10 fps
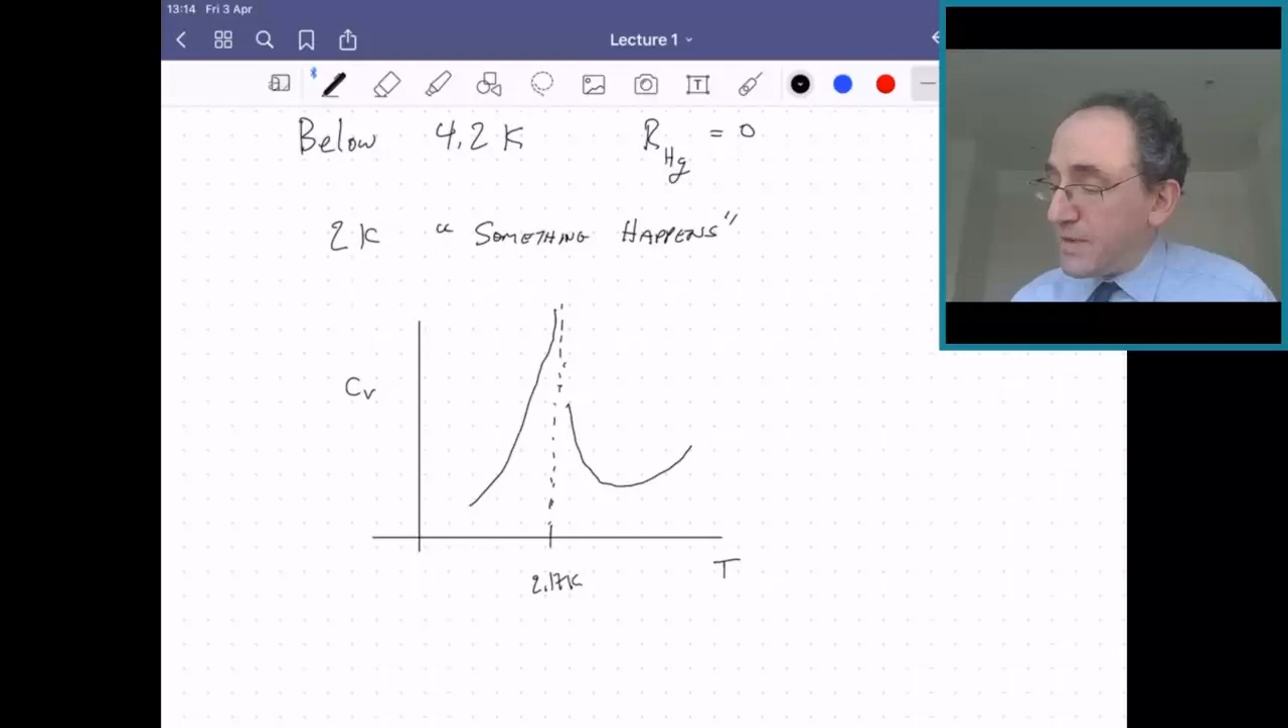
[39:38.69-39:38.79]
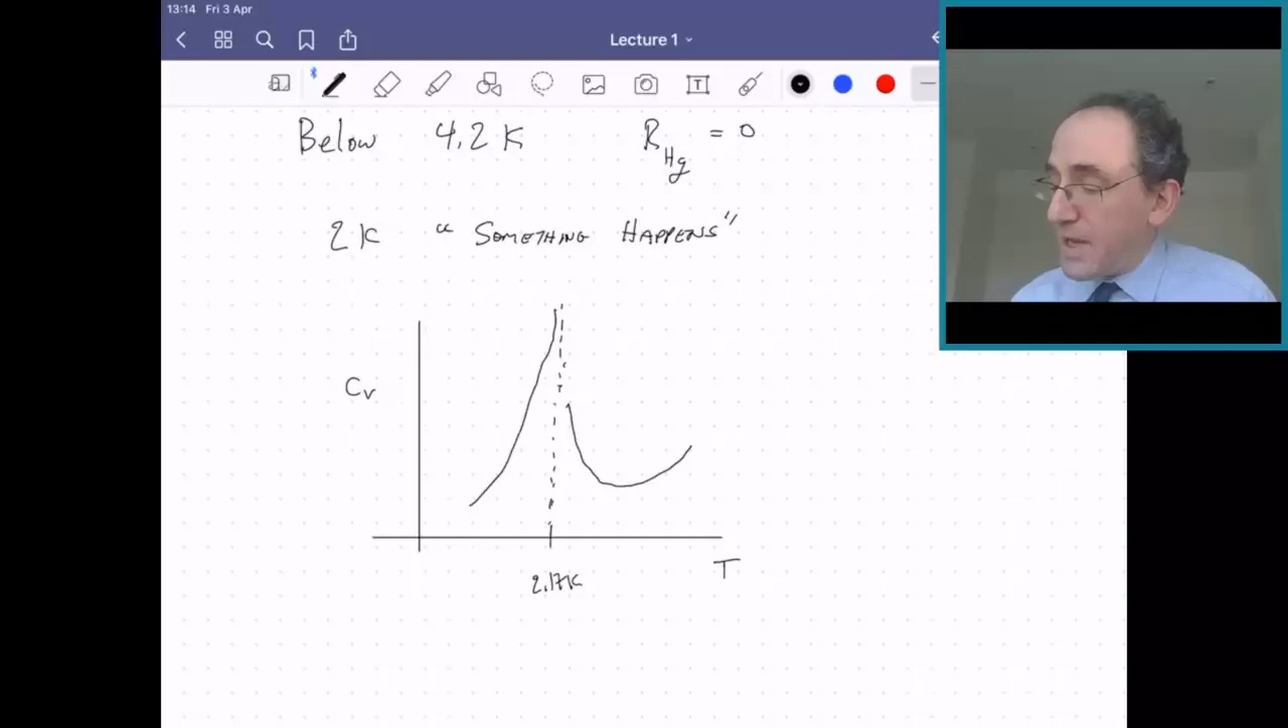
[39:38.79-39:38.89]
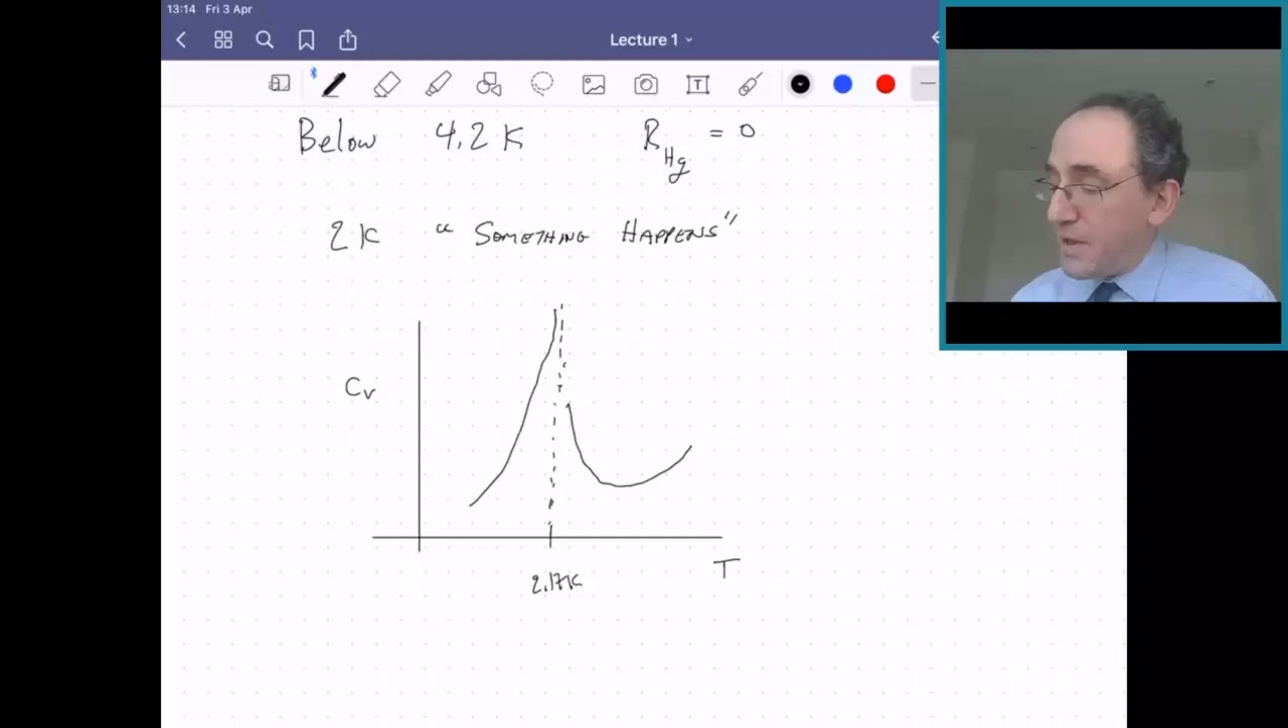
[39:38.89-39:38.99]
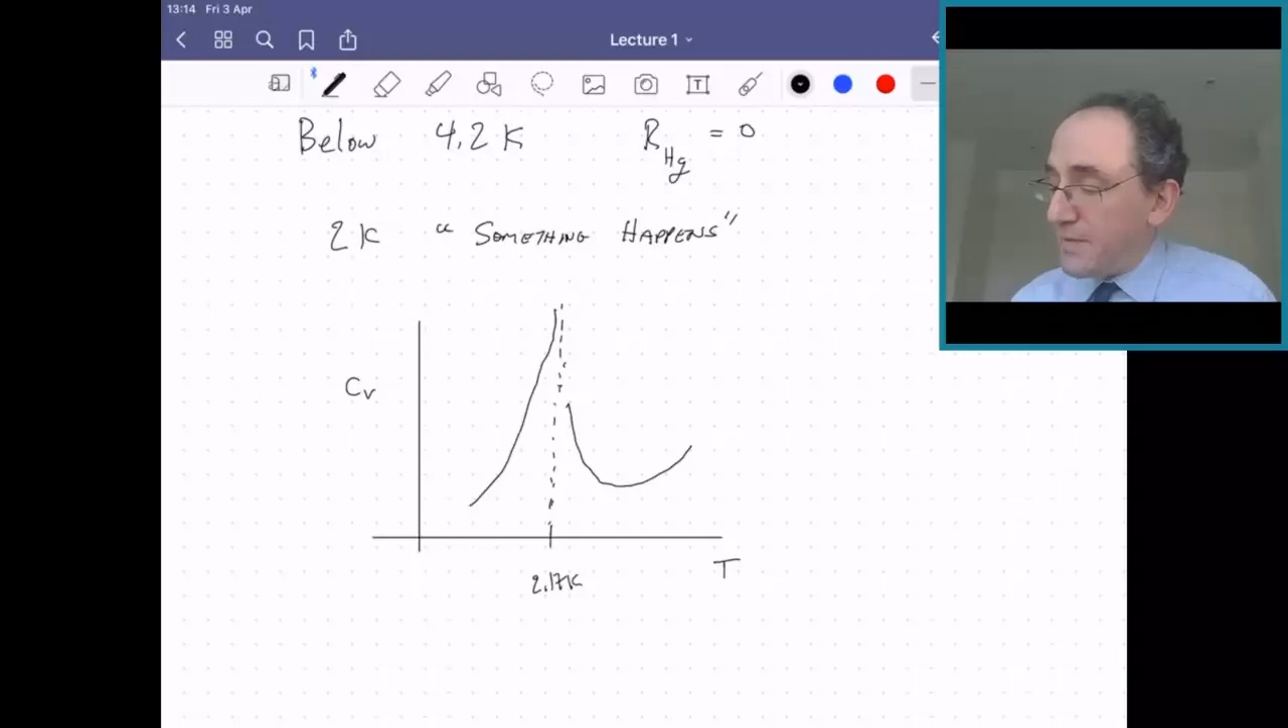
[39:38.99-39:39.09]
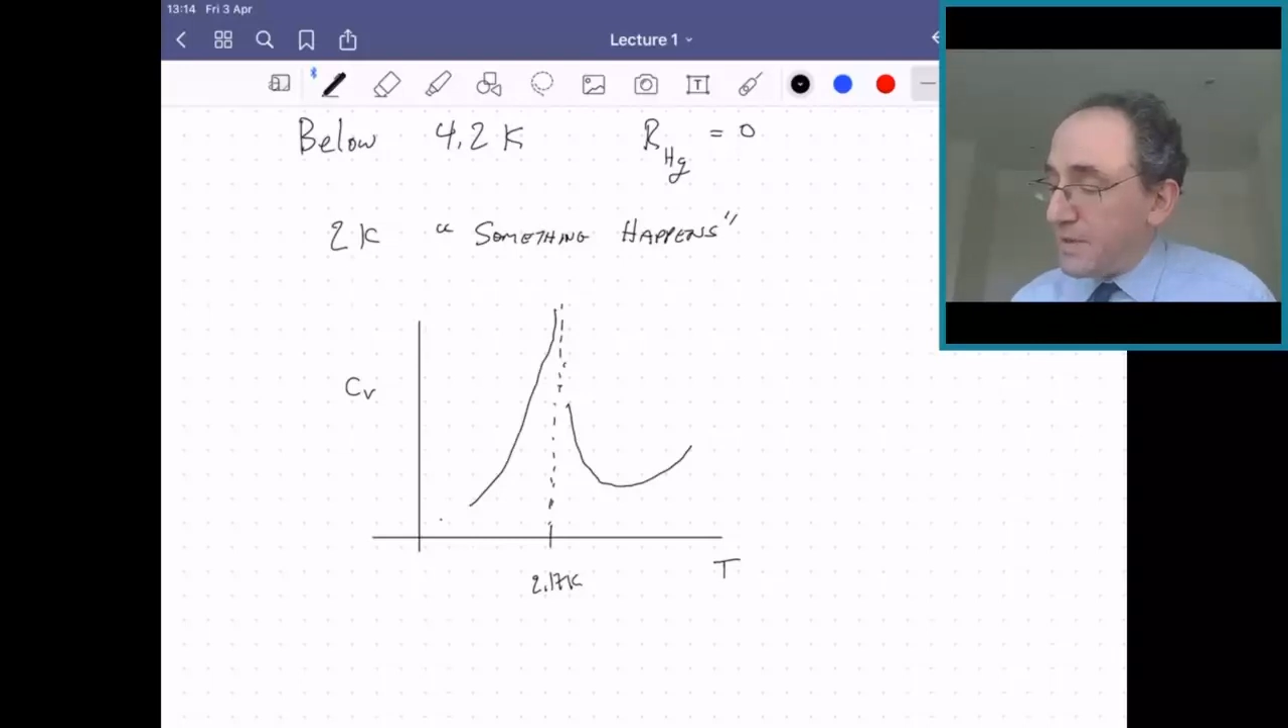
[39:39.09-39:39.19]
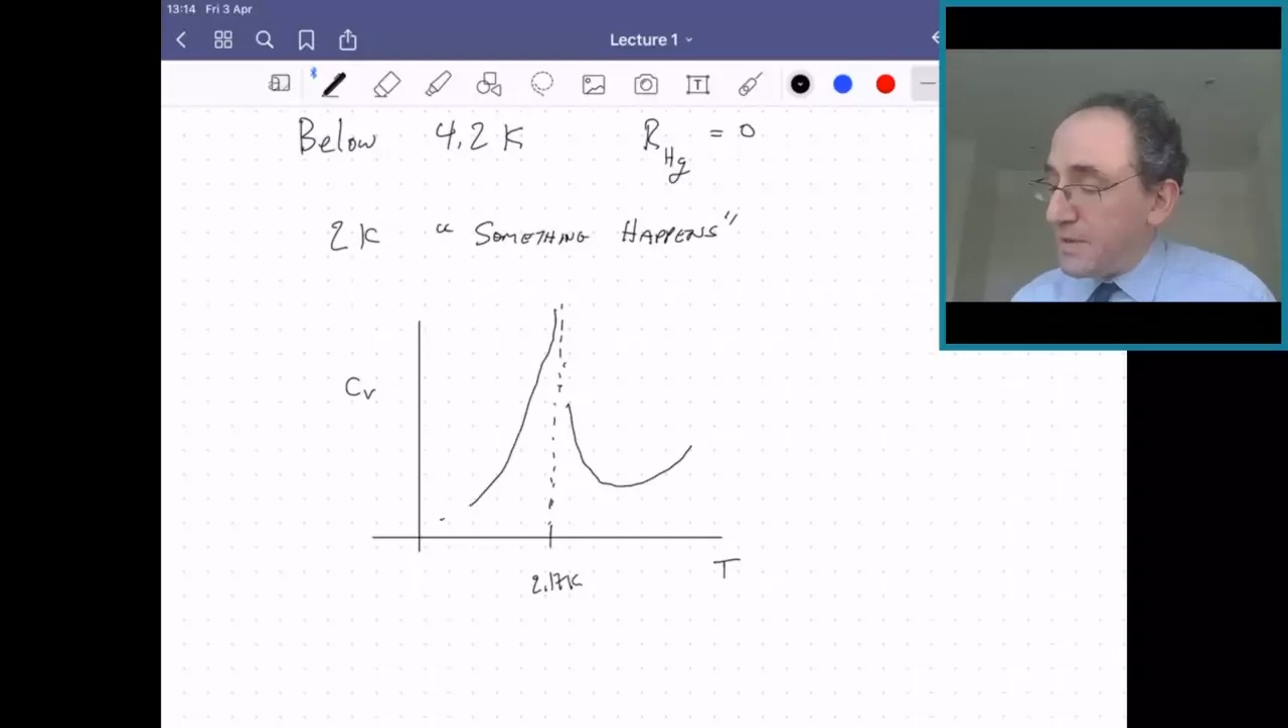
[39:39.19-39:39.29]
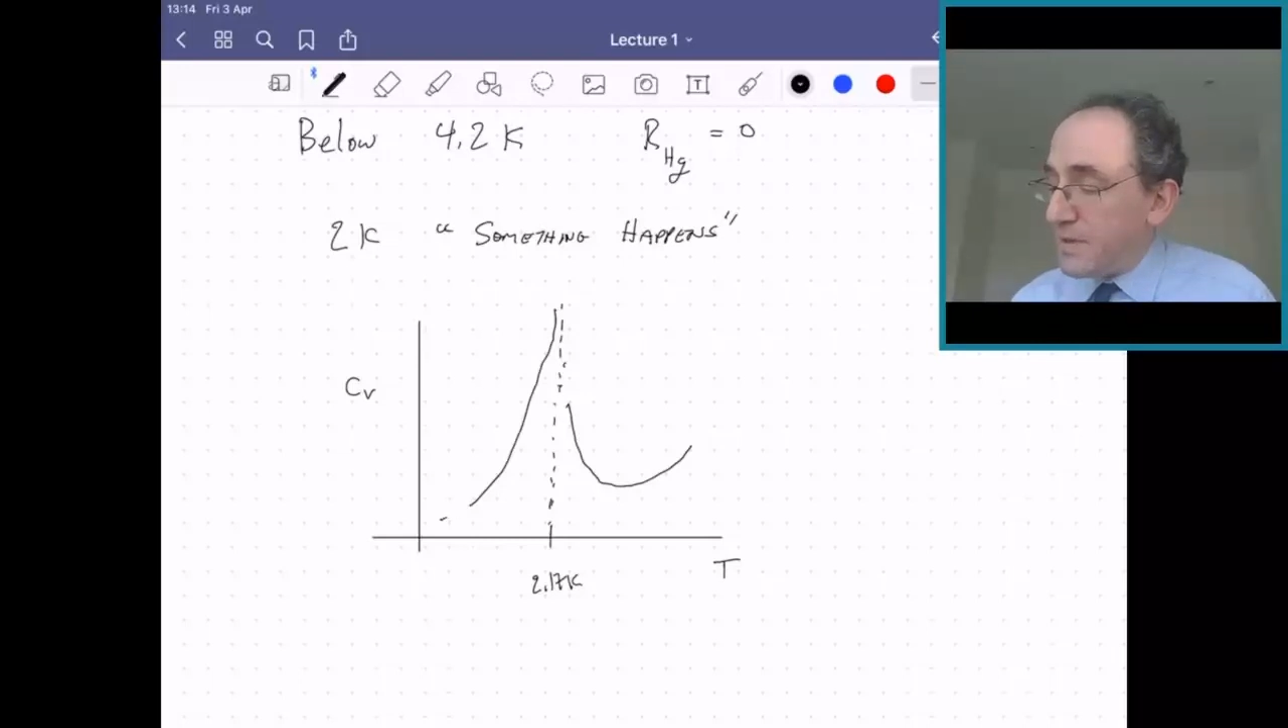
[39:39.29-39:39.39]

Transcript: Kelvin.